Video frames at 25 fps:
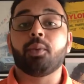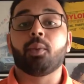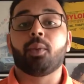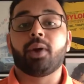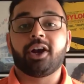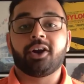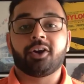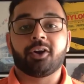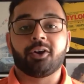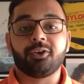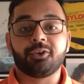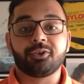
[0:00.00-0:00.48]

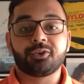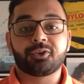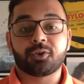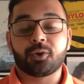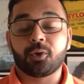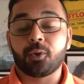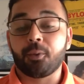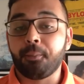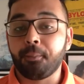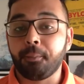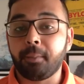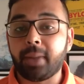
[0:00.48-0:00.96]
went on to
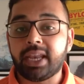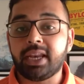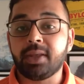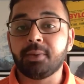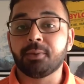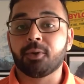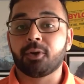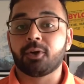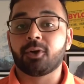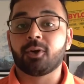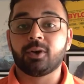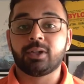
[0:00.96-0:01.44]
score many
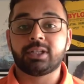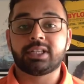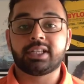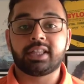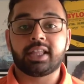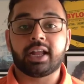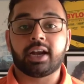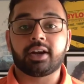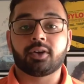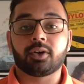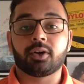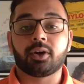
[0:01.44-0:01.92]
more goals in
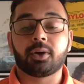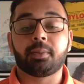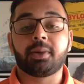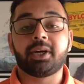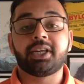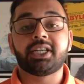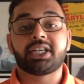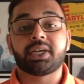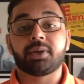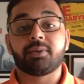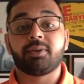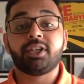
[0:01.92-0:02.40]
that
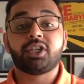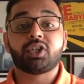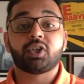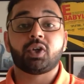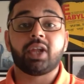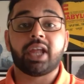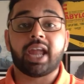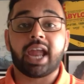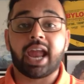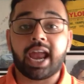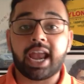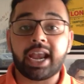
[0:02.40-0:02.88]
tournament. She
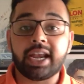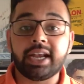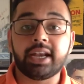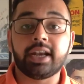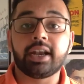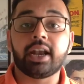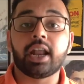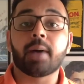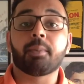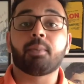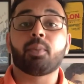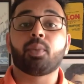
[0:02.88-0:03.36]
eventually
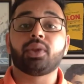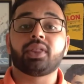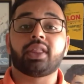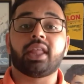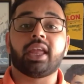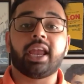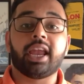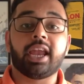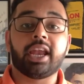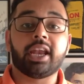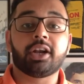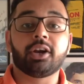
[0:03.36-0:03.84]
ended up with
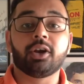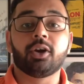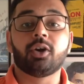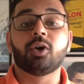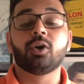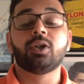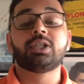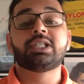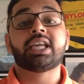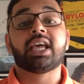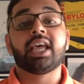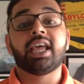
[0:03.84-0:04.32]
8
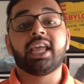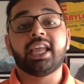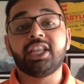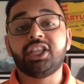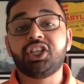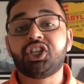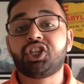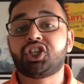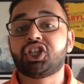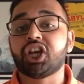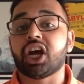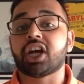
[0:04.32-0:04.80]
goals
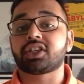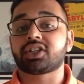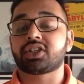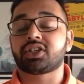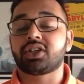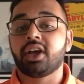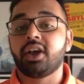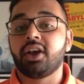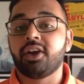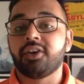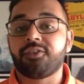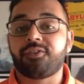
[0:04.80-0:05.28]
in
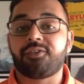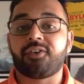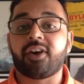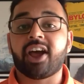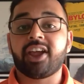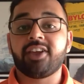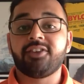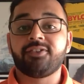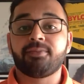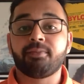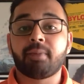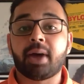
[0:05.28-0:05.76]
just
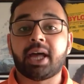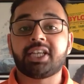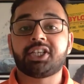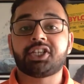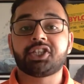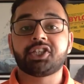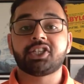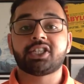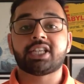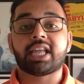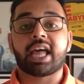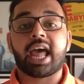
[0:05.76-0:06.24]
5
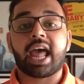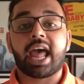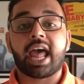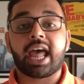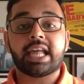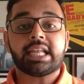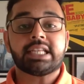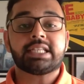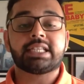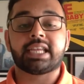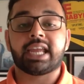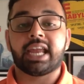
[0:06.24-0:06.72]
matches
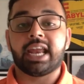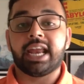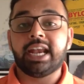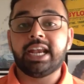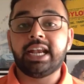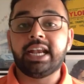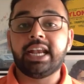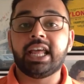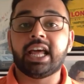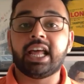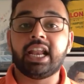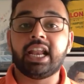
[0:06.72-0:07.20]
as India